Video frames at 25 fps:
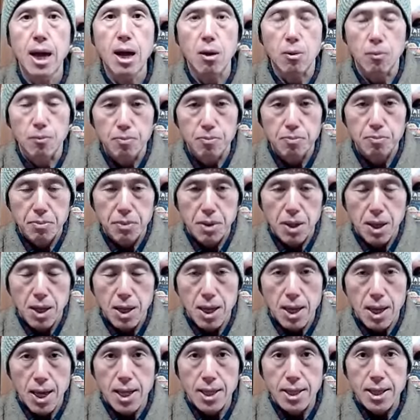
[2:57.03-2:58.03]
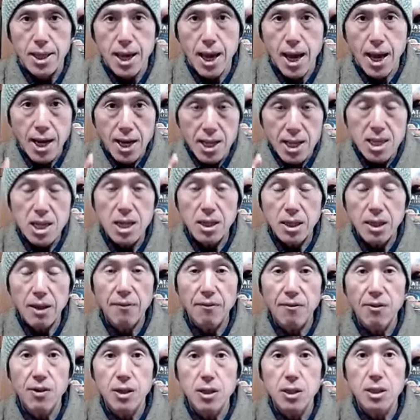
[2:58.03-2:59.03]
Now, the
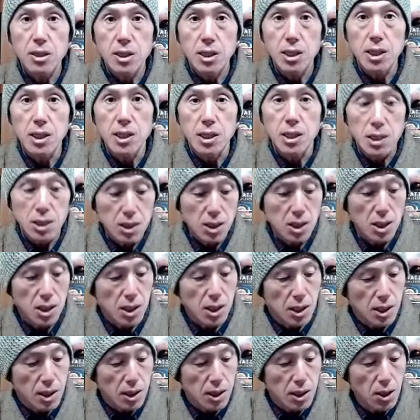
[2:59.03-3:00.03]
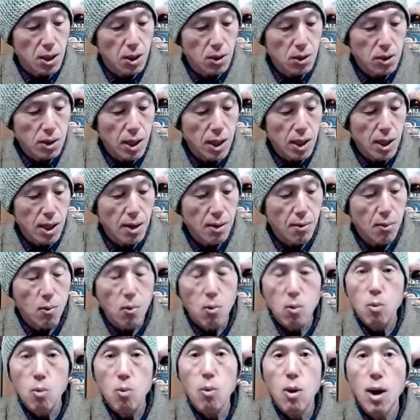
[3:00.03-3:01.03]
another difference is,
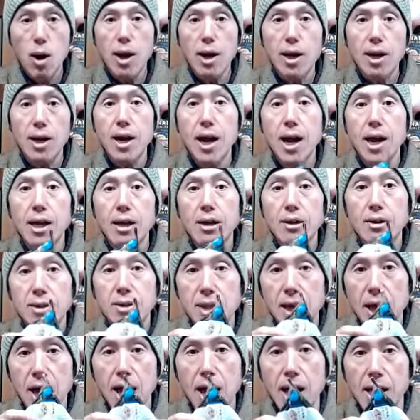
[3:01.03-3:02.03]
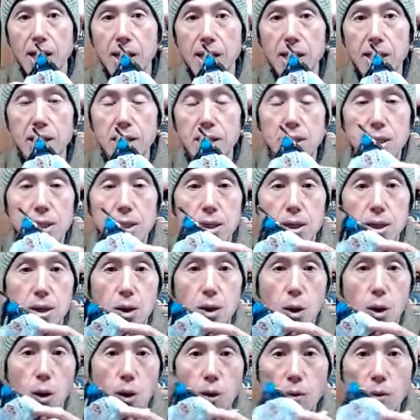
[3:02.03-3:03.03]
the one like that is